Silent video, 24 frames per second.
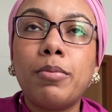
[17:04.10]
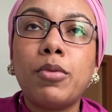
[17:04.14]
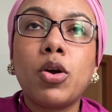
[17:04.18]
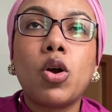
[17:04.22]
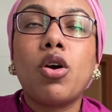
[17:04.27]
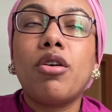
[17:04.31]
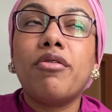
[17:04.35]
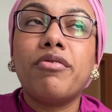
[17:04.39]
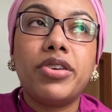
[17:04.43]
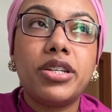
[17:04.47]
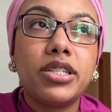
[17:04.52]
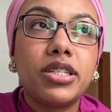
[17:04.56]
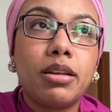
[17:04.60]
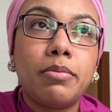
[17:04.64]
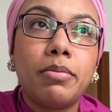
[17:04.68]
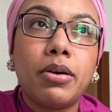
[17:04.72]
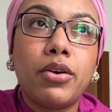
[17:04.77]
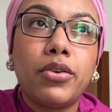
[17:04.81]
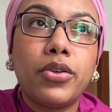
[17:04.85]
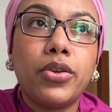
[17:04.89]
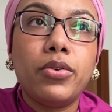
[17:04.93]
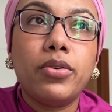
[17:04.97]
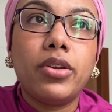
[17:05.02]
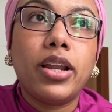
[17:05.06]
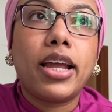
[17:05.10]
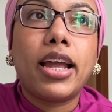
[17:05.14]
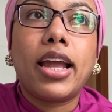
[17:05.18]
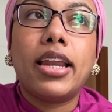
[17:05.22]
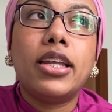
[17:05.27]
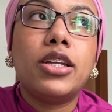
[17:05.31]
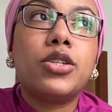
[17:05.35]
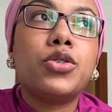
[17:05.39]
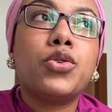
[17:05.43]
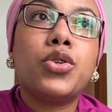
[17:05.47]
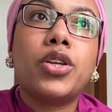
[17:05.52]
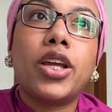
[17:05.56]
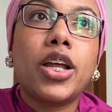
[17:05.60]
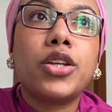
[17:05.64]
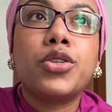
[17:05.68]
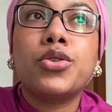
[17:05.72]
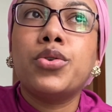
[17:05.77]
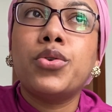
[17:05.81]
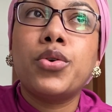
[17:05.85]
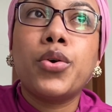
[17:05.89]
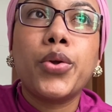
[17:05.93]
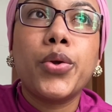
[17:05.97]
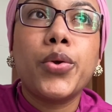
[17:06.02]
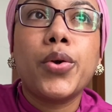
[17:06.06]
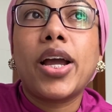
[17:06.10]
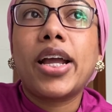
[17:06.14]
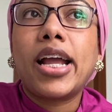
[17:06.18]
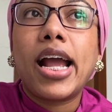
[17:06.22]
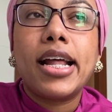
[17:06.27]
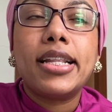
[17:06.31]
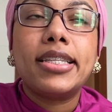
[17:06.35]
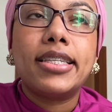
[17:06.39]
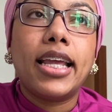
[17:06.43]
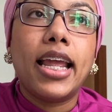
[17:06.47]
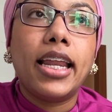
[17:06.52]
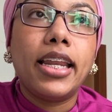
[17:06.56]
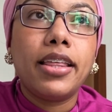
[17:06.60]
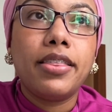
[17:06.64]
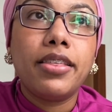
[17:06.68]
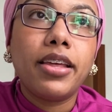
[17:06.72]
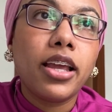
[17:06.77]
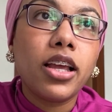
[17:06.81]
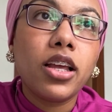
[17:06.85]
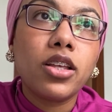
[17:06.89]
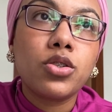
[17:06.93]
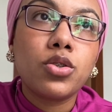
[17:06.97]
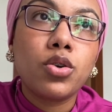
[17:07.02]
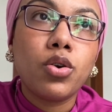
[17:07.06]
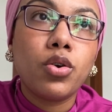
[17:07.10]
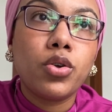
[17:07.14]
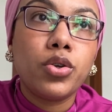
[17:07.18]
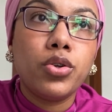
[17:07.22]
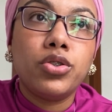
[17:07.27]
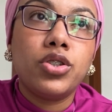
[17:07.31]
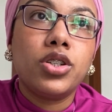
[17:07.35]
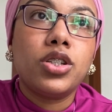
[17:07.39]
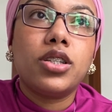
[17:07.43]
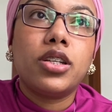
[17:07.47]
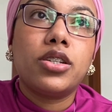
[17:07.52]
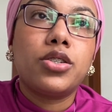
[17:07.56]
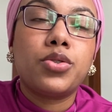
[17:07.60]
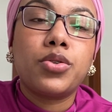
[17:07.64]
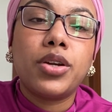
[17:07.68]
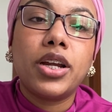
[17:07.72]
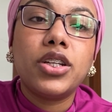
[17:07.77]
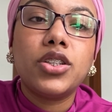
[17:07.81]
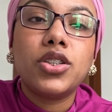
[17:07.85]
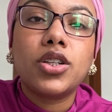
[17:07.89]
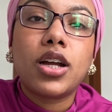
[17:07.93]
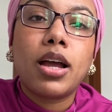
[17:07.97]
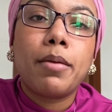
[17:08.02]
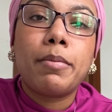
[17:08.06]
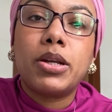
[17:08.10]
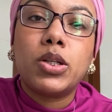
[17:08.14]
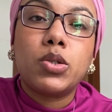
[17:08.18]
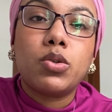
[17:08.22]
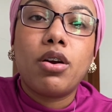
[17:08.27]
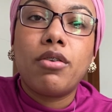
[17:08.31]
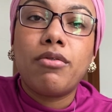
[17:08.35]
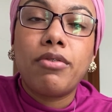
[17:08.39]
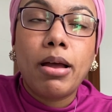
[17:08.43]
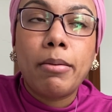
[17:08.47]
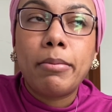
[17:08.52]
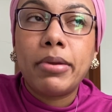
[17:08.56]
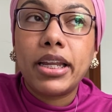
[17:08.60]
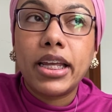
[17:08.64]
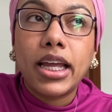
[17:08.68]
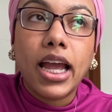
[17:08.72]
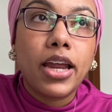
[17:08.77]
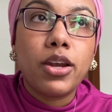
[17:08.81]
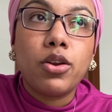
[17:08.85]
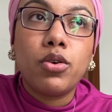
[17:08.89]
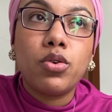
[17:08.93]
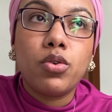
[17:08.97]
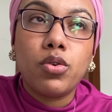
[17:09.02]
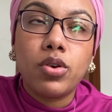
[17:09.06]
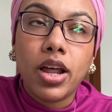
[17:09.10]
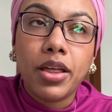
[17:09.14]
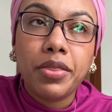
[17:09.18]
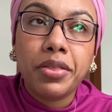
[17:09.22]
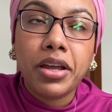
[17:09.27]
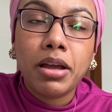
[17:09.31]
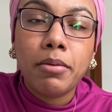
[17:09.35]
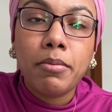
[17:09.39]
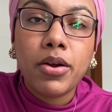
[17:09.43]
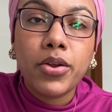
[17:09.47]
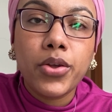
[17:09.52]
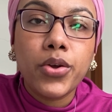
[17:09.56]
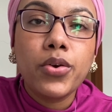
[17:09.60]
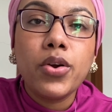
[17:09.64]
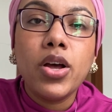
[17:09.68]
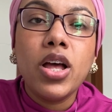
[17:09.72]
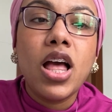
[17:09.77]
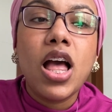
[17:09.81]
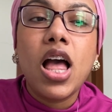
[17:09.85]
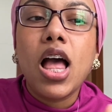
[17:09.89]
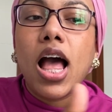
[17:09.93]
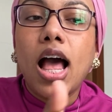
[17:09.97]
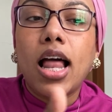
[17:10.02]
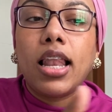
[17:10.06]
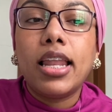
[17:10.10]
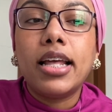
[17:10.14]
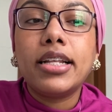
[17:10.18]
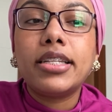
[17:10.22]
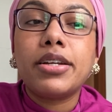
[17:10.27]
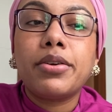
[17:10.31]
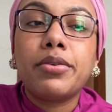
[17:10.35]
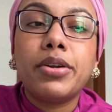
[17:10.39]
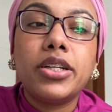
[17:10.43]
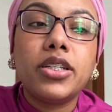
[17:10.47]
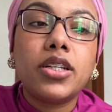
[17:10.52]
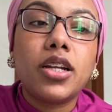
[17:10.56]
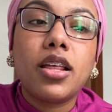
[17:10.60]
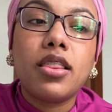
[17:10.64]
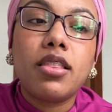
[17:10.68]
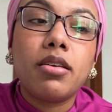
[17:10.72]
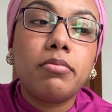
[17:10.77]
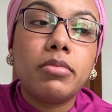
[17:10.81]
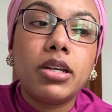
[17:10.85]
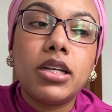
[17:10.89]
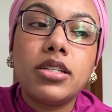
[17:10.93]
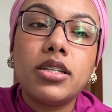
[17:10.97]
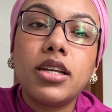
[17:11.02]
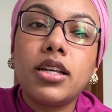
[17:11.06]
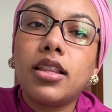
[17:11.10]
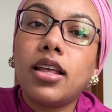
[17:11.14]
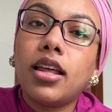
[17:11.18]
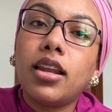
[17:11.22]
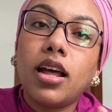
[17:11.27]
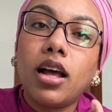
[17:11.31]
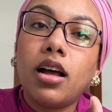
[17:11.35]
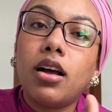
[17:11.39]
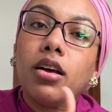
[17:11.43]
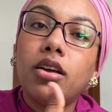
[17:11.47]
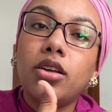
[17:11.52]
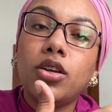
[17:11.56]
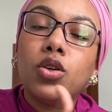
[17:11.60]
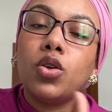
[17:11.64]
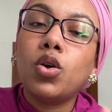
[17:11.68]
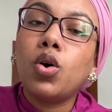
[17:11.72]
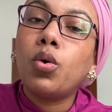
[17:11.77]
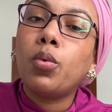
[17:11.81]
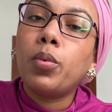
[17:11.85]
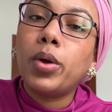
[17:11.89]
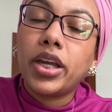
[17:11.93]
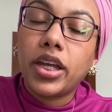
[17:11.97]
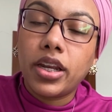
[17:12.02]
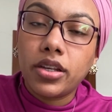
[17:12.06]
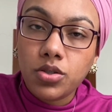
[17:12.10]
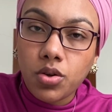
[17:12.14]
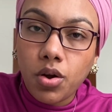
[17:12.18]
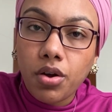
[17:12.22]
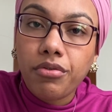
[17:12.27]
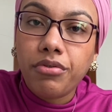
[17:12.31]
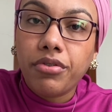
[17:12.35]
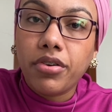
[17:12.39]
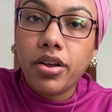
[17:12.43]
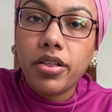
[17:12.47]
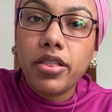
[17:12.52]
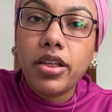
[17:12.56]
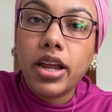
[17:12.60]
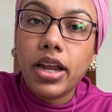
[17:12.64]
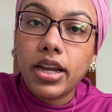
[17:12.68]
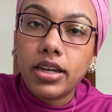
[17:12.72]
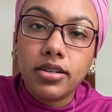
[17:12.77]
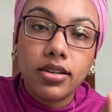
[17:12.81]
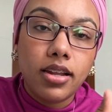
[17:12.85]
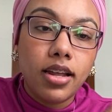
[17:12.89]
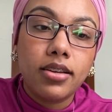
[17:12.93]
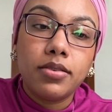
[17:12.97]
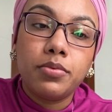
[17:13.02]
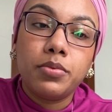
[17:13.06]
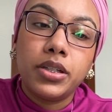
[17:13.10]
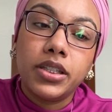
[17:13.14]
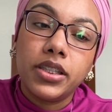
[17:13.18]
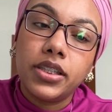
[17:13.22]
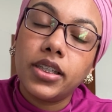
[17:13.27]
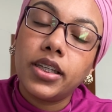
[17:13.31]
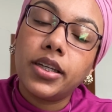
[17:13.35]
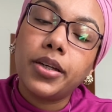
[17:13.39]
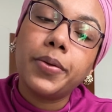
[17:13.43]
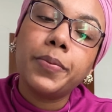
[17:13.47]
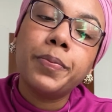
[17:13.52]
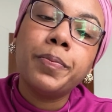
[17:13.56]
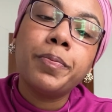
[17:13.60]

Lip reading: not convinced about you. Like, I need to get to know you. I can't say anything. So you're just a stranger coming to our family. I don't know nothing about you. Let's arrange another meeting. Then, you know, we can talk further and we'll see.